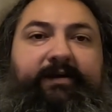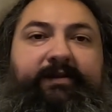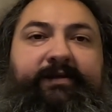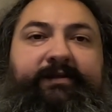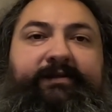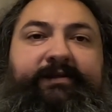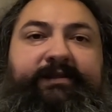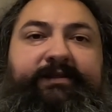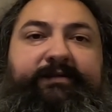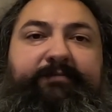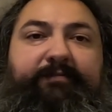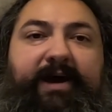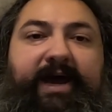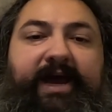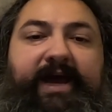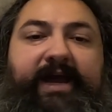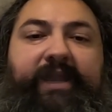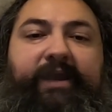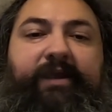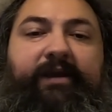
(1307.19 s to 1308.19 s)
This is
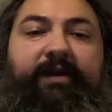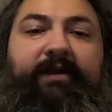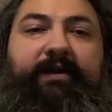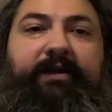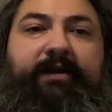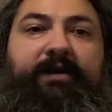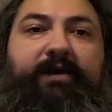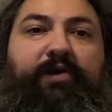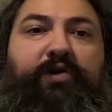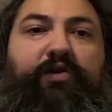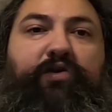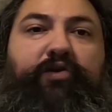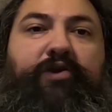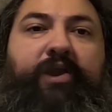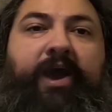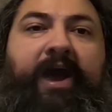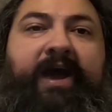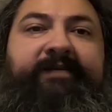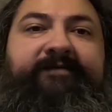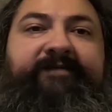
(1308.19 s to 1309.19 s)
my
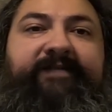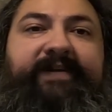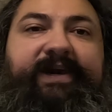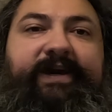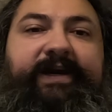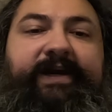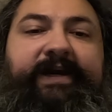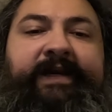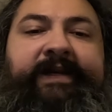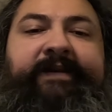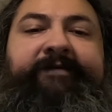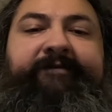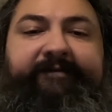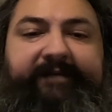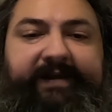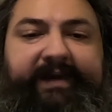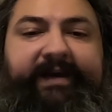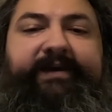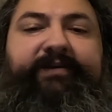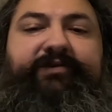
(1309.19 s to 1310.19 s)
non-vegan,
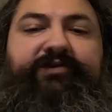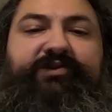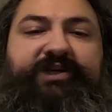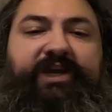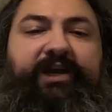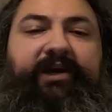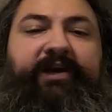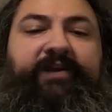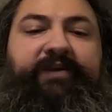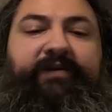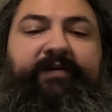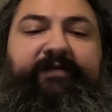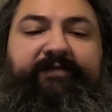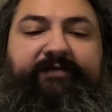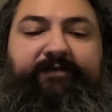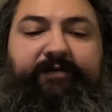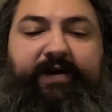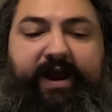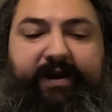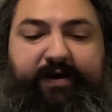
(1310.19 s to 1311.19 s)
vegan chicken
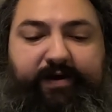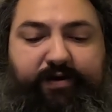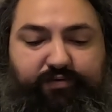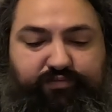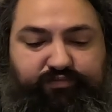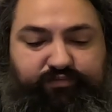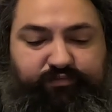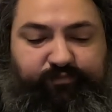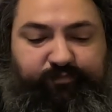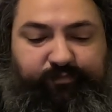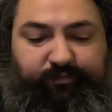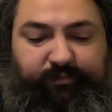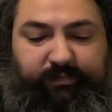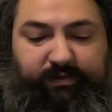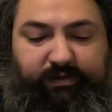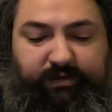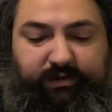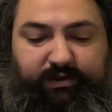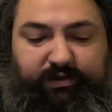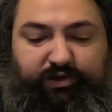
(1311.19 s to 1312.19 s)
Alfredo.
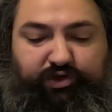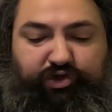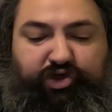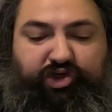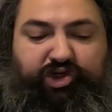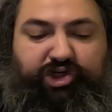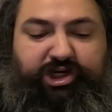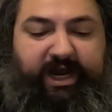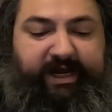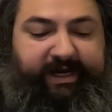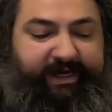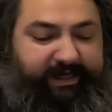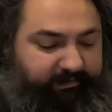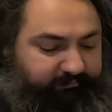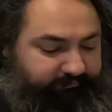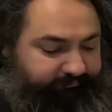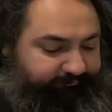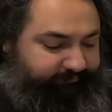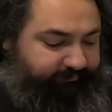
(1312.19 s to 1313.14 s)
Chicken.